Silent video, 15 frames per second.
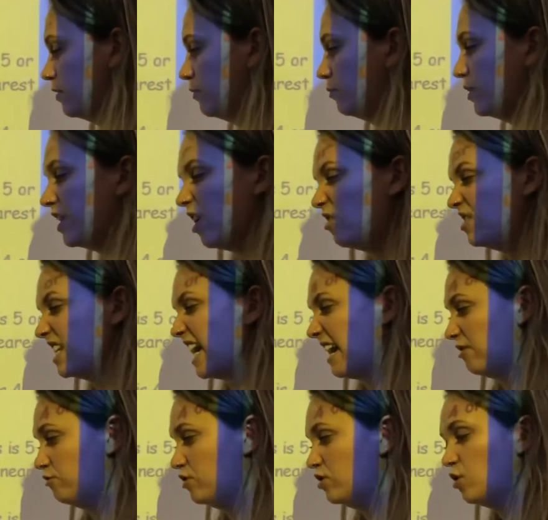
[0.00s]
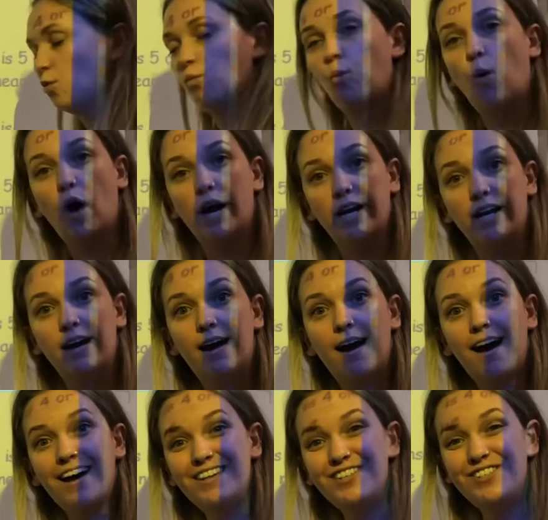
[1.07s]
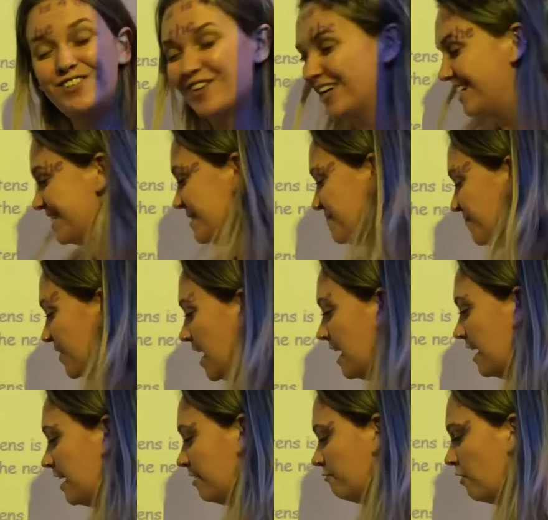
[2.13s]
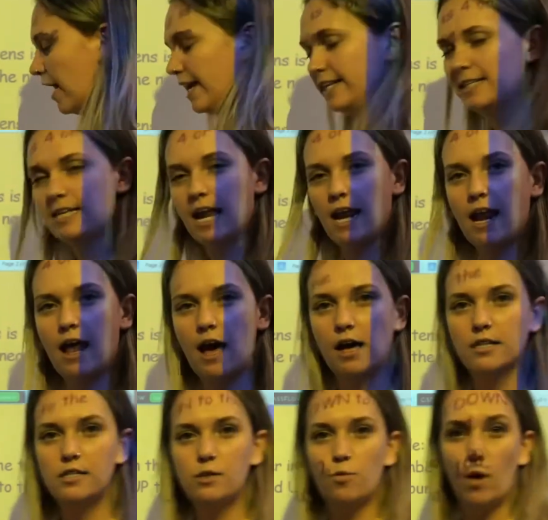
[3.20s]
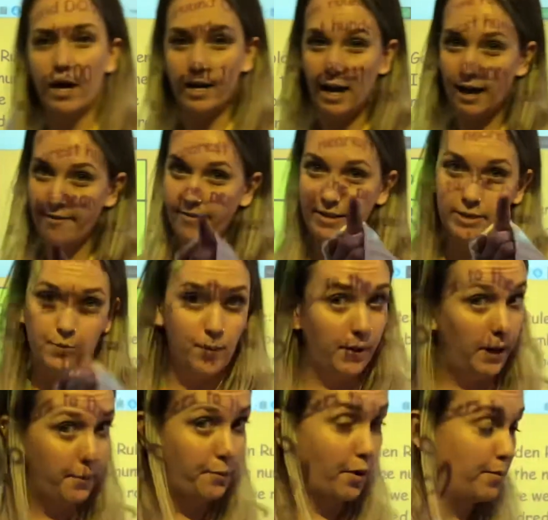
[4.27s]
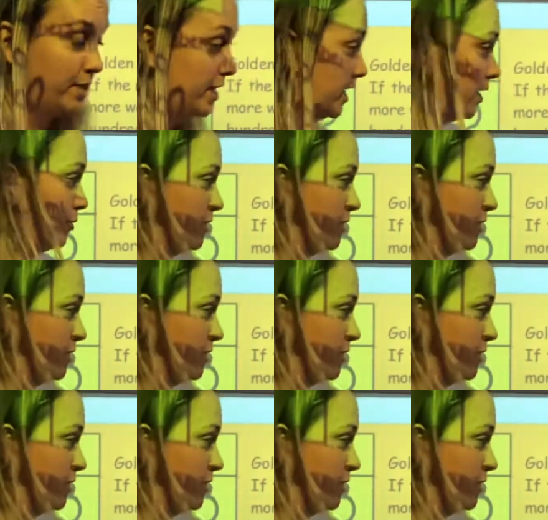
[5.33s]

We go down to 100. Right, last one. And this one, I promise you,